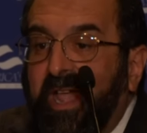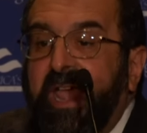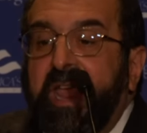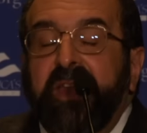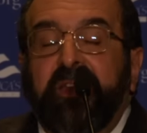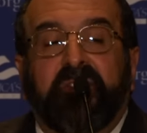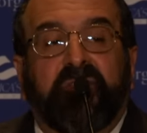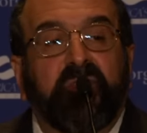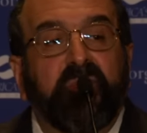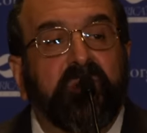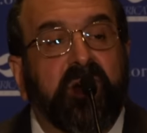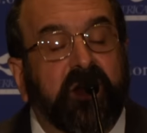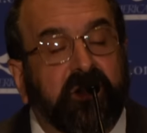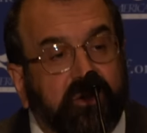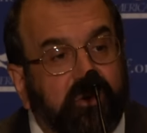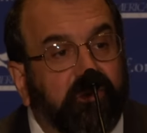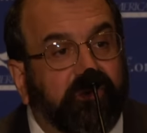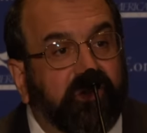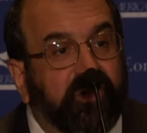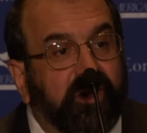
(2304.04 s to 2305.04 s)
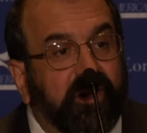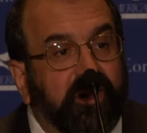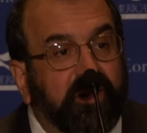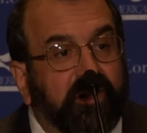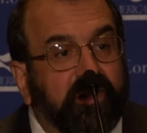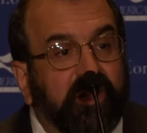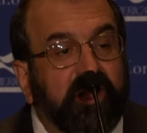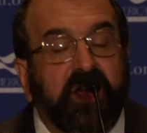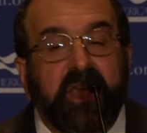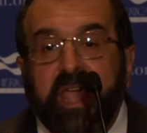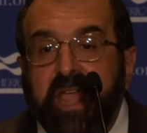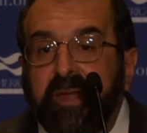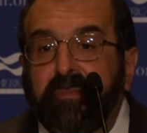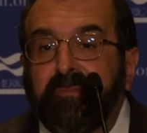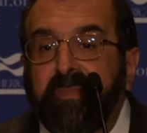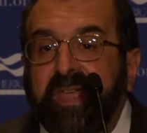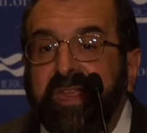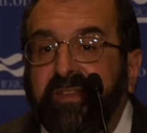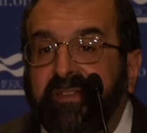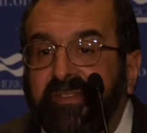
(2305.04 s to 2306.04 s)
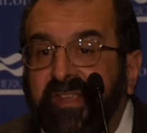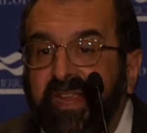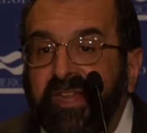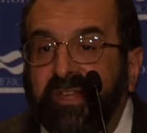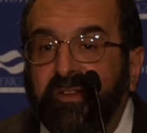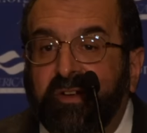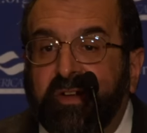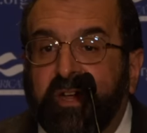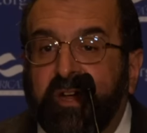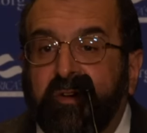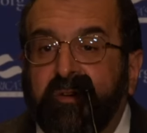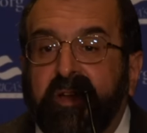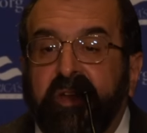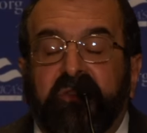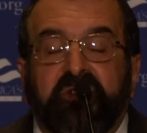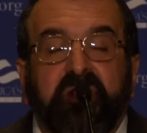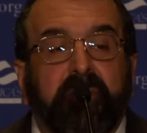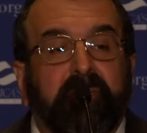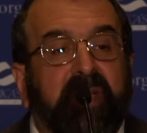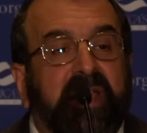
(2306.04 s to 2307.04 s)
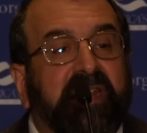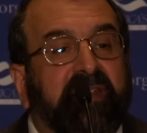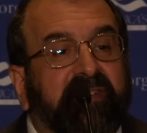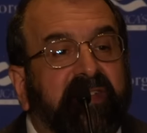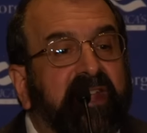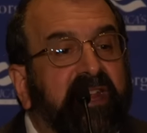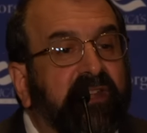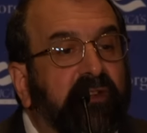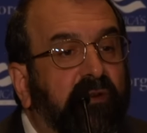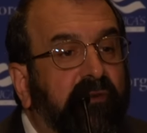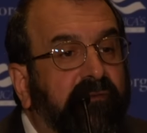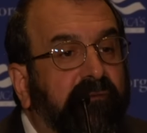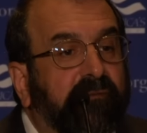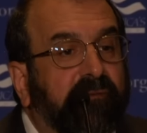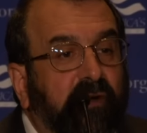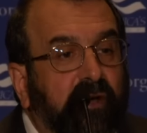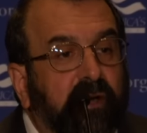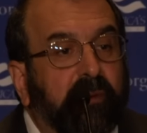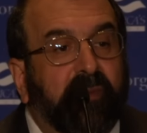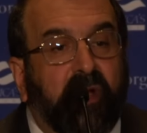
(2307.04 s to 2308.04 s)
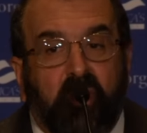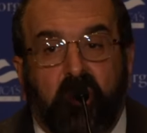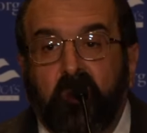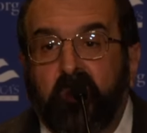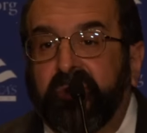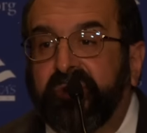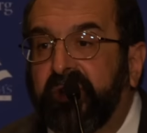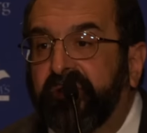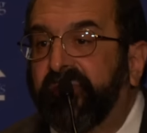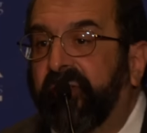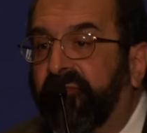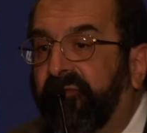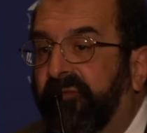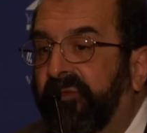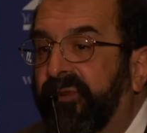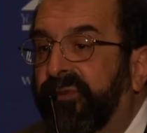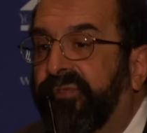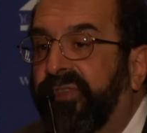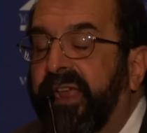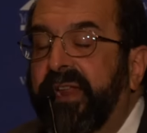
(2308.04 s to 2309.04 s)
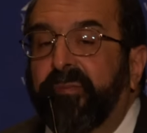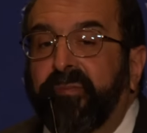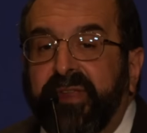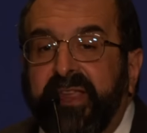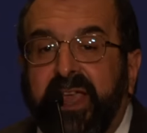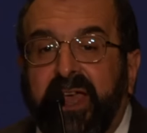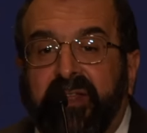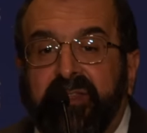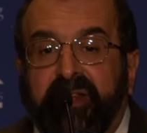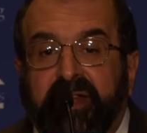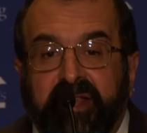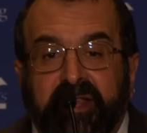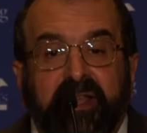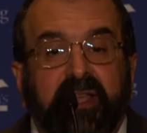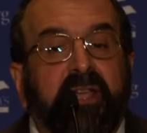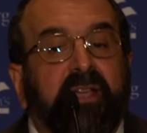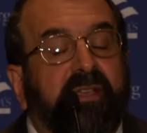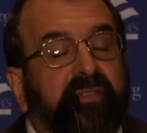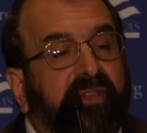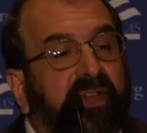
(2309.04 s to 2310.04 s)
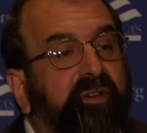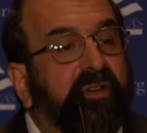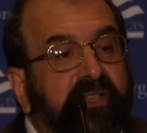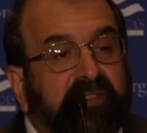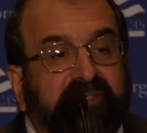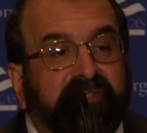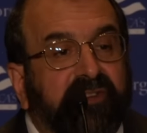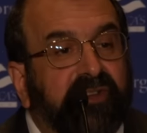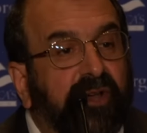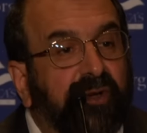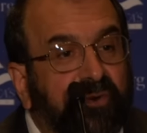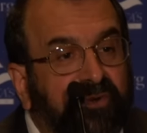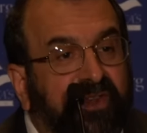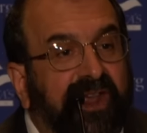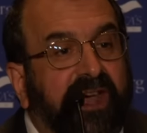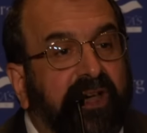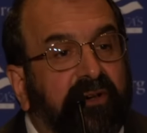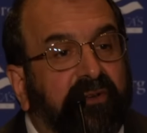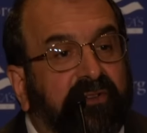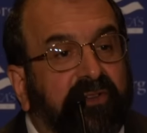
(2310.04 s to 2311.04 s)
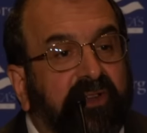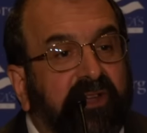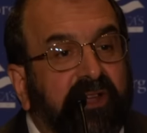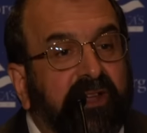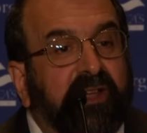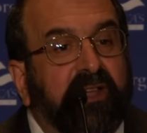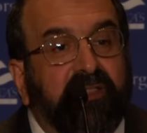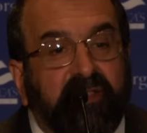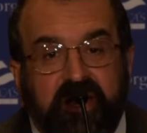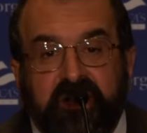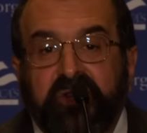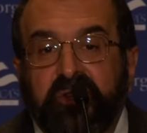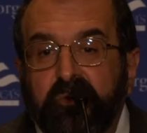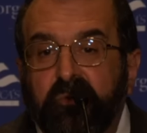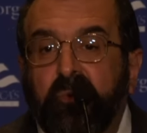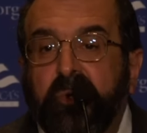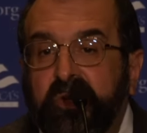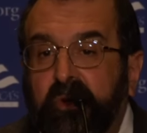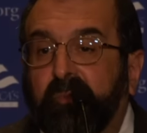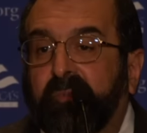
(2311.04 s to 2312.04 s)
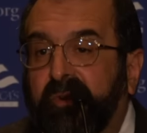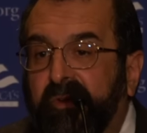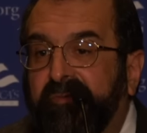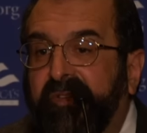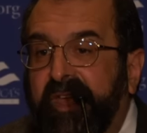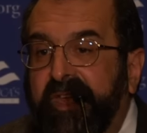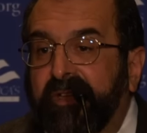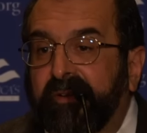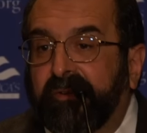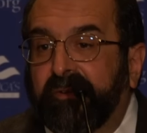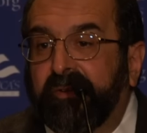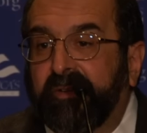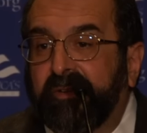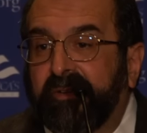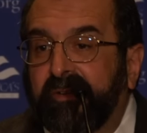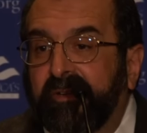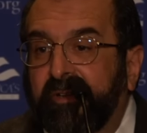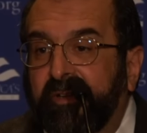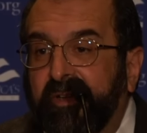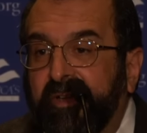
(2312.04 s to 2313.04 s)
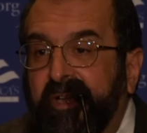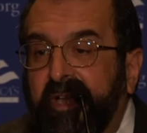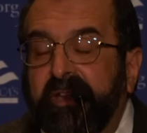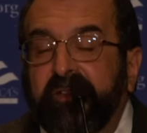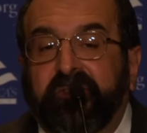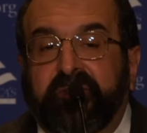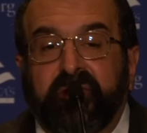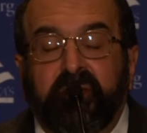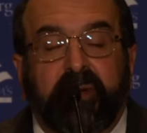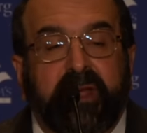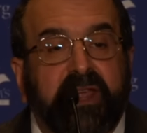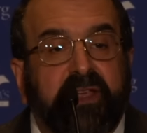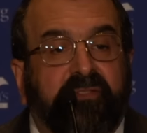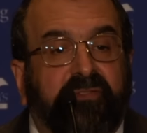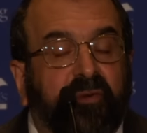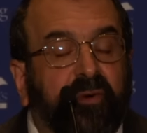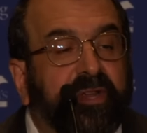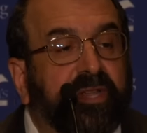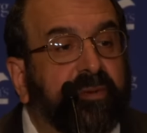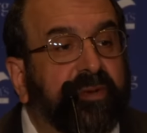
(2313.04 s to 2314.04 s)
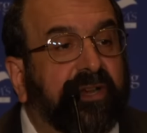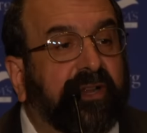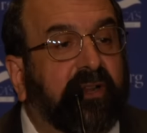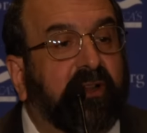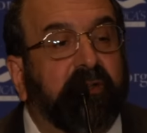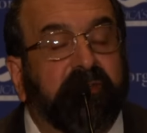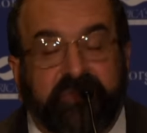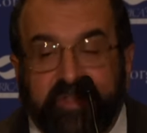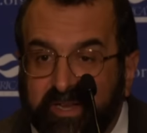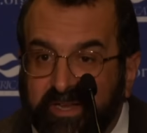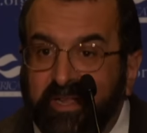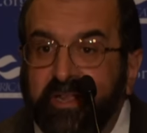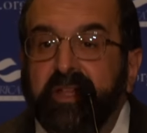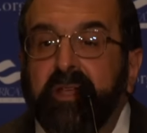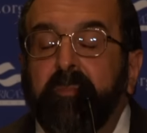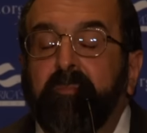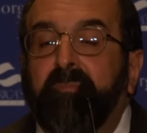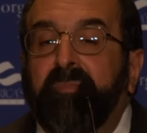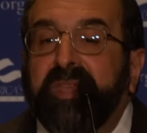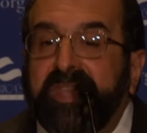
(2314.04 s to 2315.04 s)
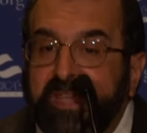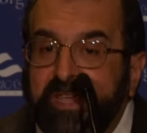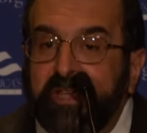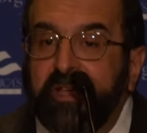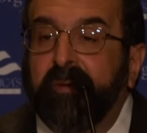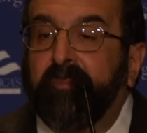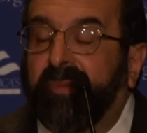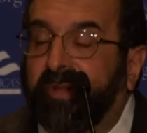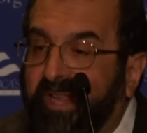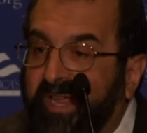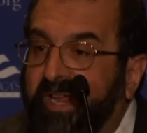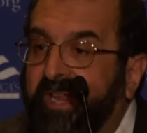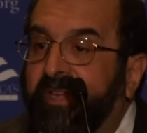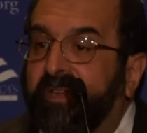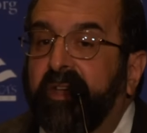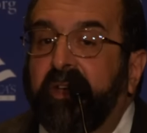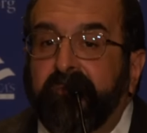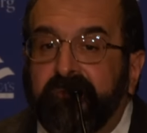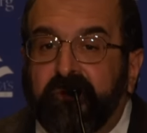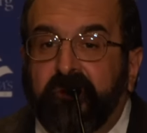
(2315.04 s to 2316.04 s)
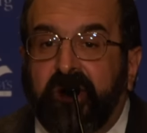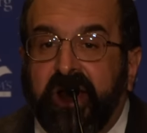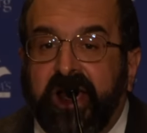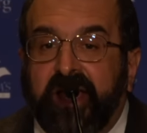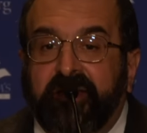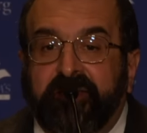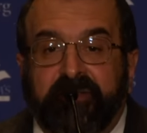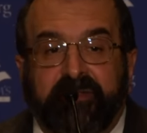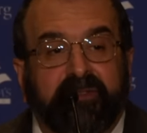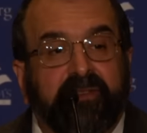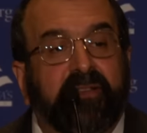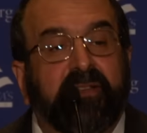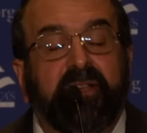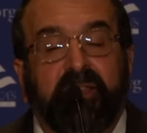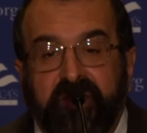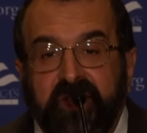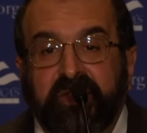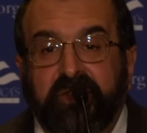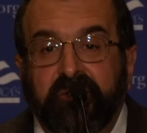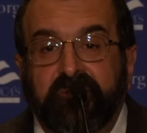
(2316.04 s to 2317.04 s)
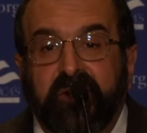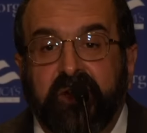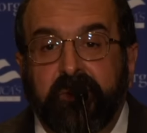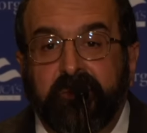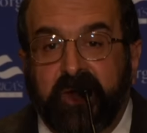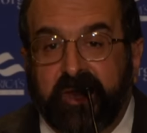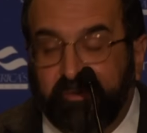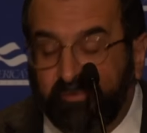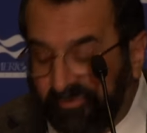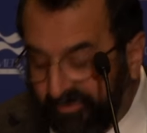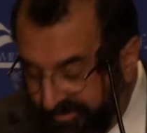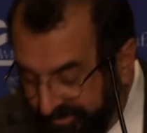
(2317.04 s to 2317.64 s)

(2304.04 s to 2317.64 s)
and do not lose heart, and maintain your courage and maintain your firm hold on the truth and reality, there is no doubt that you will prevail. And so I exhort you in closing be a blade of grass. Thank you very much.